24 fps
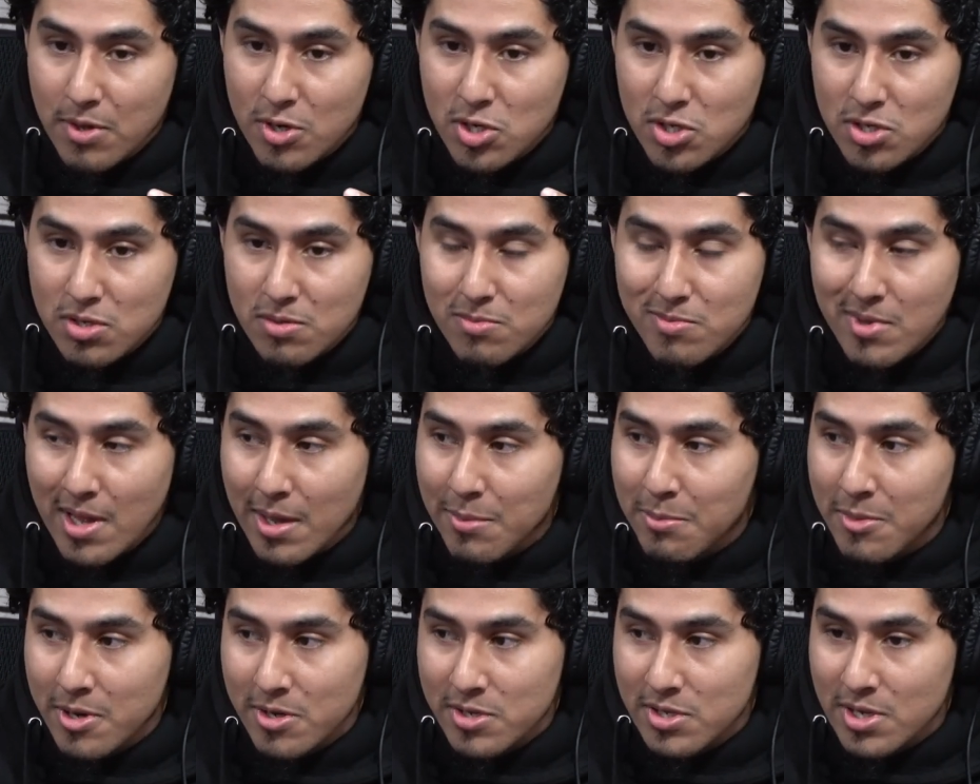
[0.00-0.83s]
there's
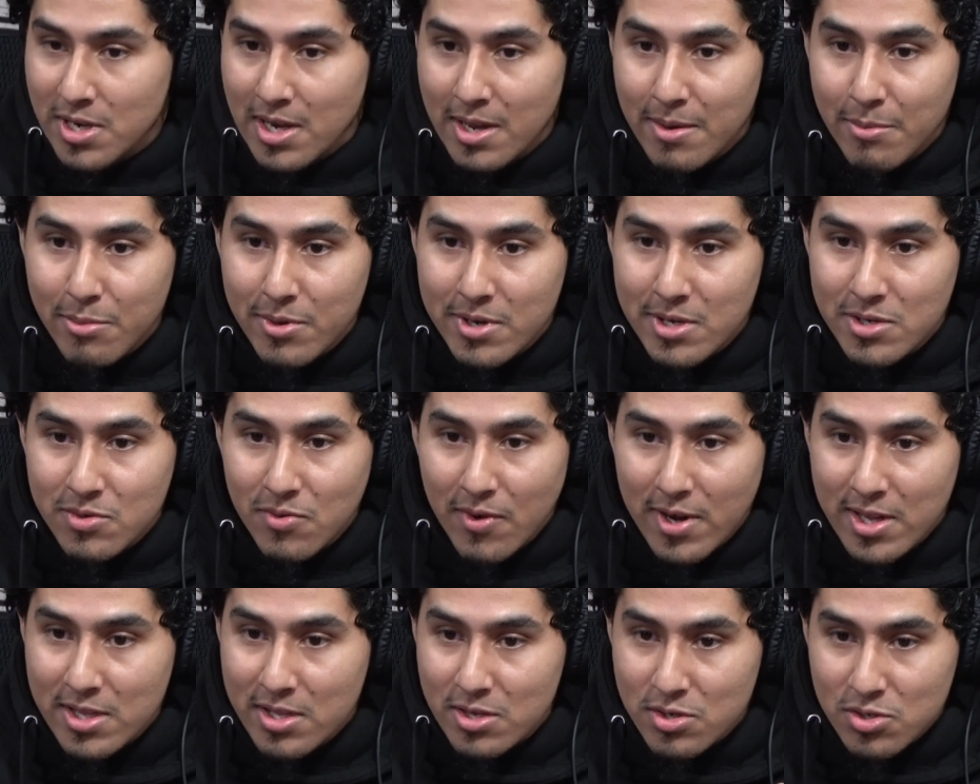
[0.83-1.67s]
damn near
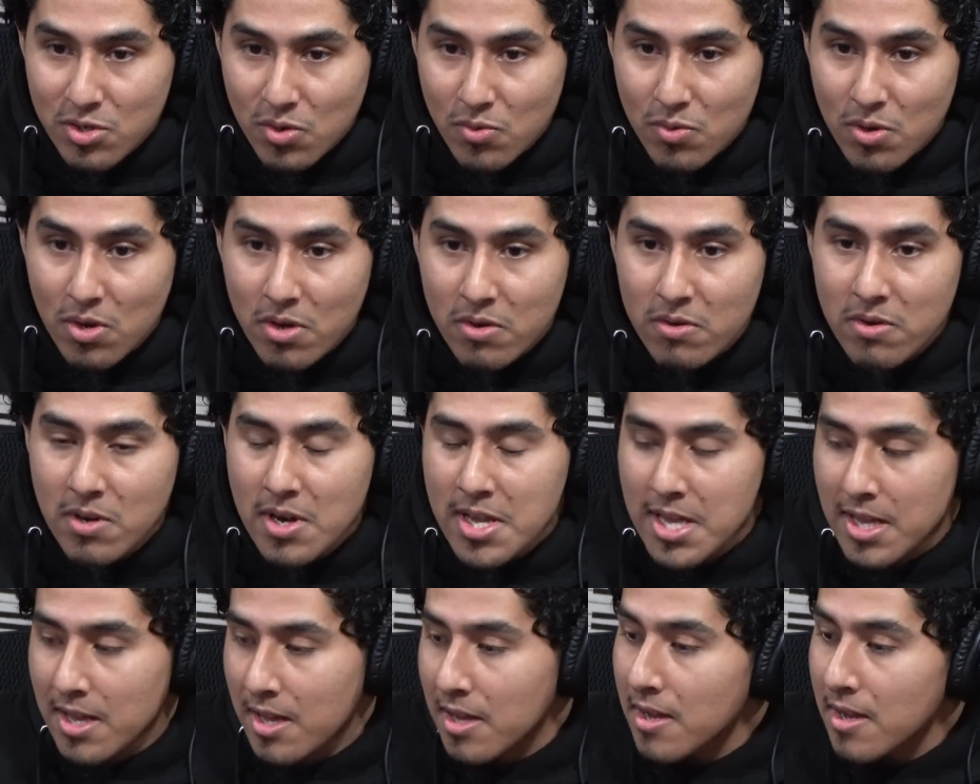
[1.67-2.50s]
celebrities, right? They're so known.